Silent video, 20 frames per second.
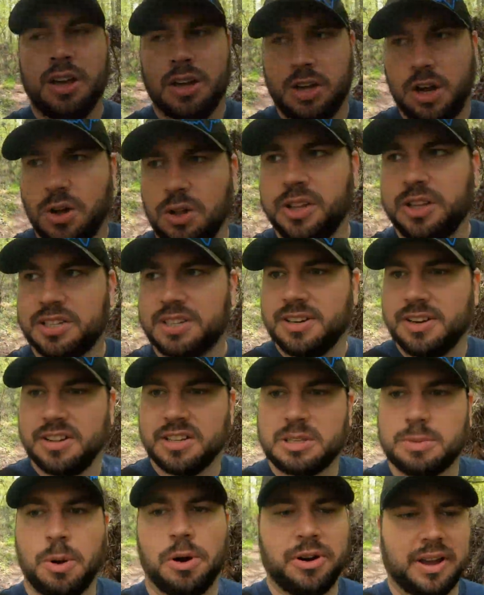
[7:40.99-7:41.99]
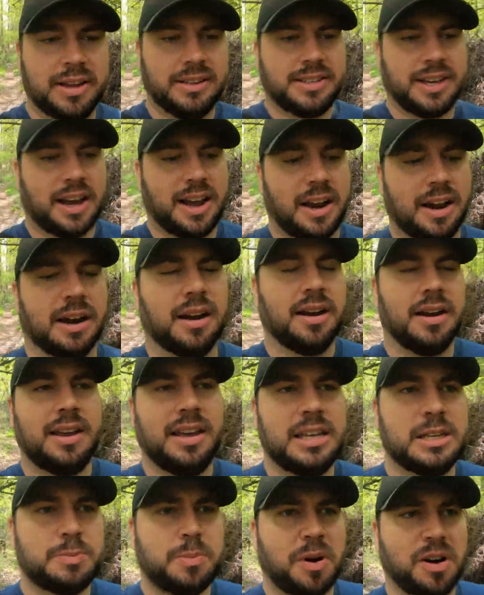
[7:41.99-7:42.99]
go listen to The Smoking Tire.
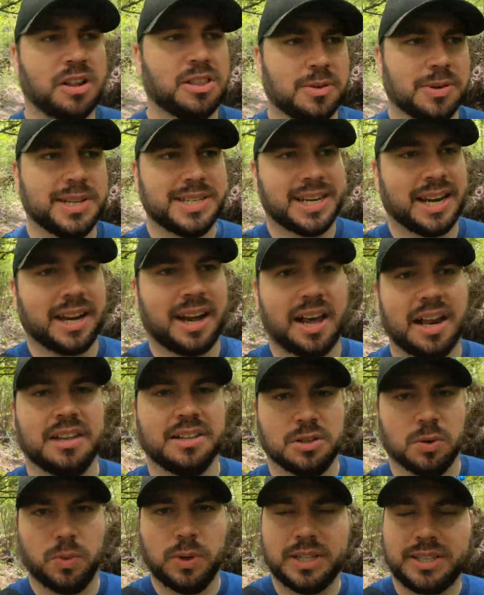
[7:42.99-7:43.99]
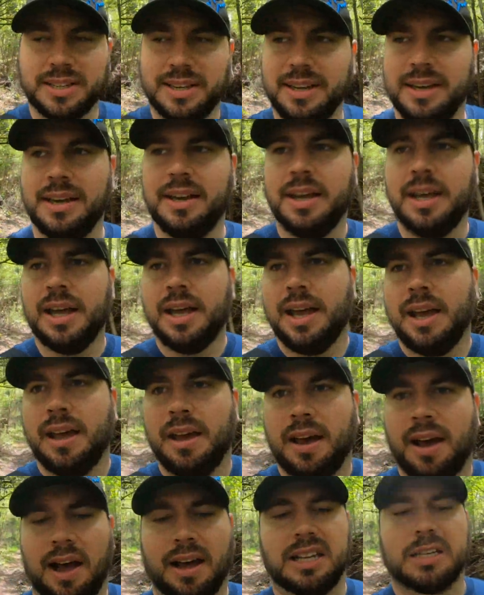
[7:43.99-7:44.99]
He's part of the reason I got into whiskey,
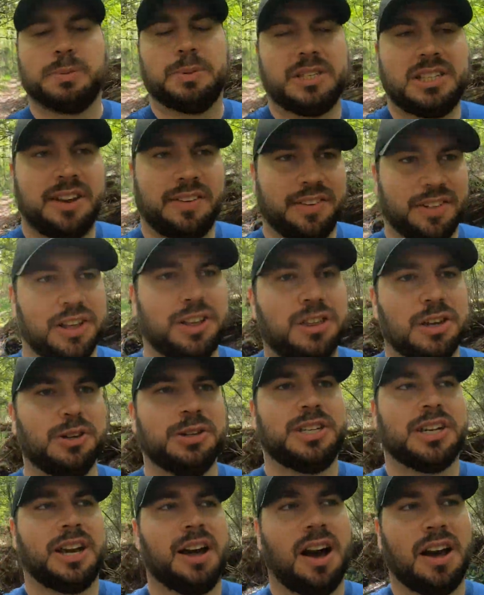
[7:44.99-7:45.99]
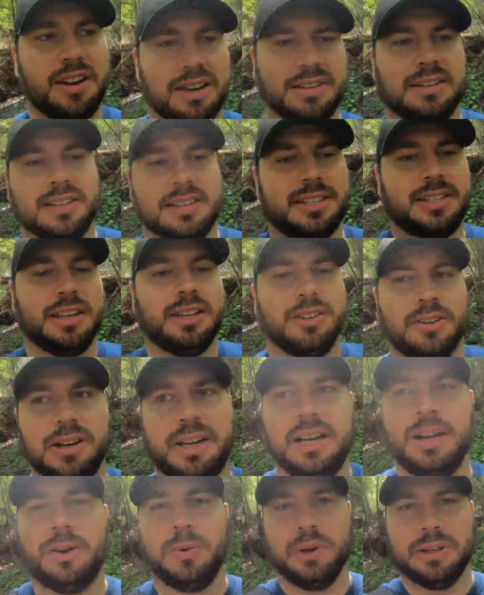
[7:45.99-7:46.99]
specifically through Taconic
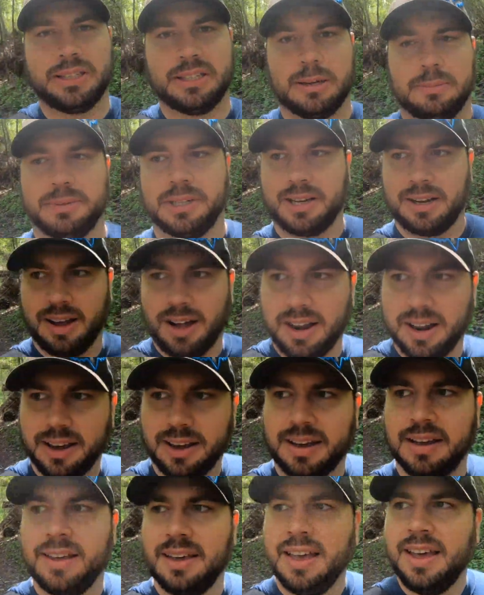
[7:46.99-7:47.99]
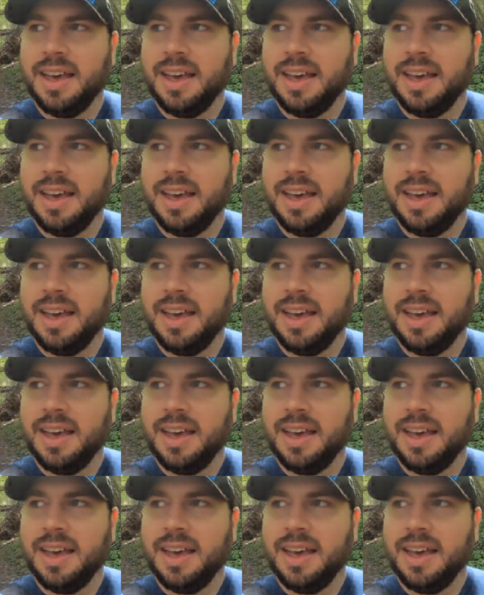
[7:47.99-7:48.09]
Distillery. What's up, Taconic?